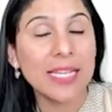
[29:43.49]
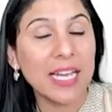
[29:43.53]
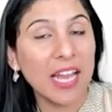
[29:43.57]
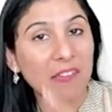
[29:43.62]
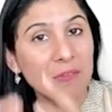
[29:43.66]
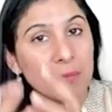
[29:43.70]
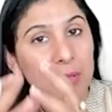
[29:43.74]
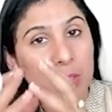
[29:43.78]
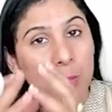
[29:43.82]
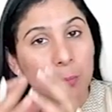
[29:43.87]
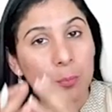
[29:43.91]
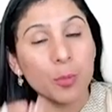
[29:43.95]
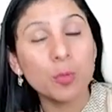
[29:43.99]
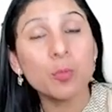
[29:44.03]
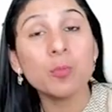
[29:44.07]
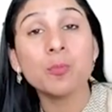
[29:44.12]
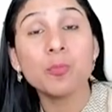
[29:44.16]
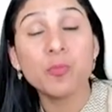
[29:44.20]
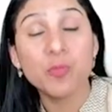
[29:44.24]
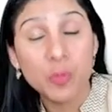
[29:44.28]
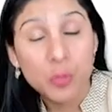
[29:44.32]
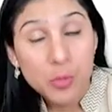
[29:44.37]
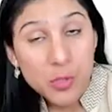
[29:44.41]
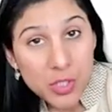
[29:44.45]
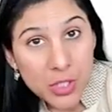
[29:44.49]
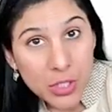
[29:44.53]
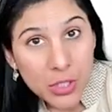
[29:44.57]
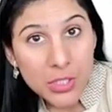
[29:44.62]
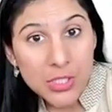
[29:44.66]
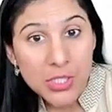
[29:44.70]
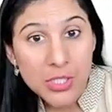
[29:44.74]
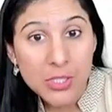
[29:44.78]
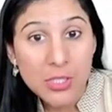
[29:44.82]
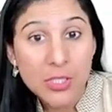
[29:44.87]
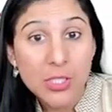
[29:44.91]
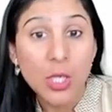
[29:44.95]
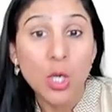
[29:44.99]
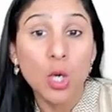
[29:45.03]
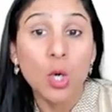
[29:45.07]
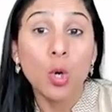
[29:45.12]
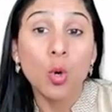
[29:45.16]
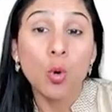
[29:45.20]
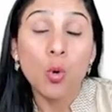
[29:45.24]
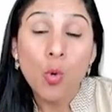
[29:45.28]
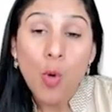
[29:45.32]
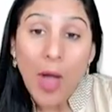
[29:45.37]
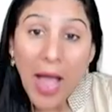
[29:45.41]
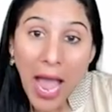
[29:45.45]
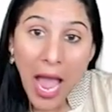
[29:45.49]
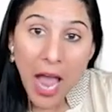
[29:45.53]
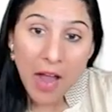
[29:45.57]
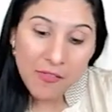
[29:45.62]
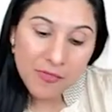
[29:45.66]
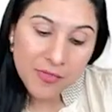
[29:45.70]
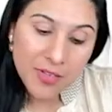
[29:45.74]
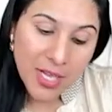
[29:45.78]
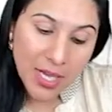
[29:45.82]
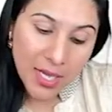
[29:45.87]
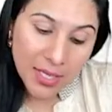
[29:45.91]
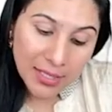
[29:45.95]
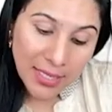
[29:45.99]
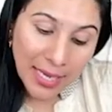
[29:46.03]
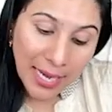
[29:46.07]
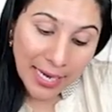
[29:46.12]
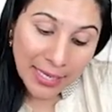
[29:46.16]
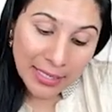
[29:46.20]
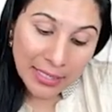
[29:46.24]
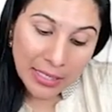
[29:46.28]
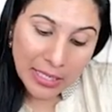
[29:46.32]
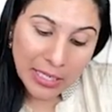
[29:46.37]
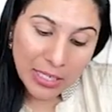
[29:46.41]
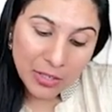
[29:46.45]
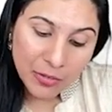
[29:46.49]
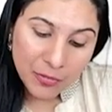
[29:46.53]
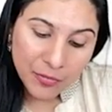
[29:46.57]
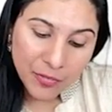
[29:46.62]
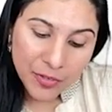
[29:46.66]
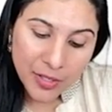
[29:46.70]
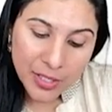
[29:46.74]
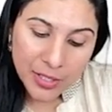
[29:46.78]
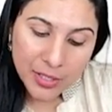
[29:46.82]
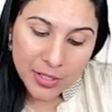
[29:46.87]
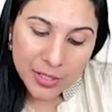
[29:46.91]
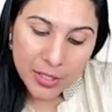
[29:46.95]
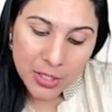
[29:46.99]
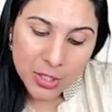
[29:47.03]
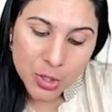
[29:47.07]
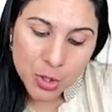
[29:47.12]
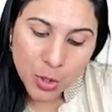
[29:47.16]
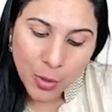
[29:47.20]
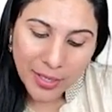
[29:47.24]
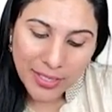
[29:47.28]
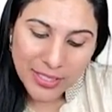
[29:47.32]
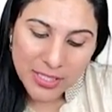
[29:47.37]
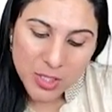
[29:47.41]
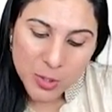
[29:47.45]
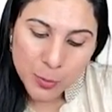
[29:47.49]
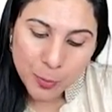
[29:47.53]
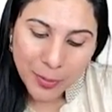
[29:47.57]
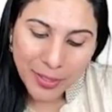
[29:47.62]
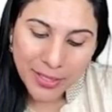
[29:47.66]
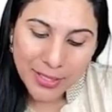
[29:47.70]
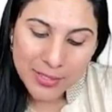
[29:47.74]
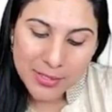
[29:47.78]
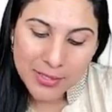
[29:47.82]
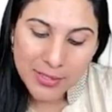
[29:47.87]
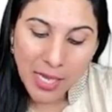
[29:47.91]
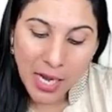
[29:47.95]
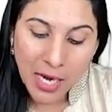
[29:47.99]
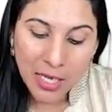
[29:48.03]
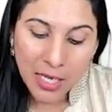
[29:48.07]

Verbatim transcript: there have been a few, few surgeons who have done an inferior joint space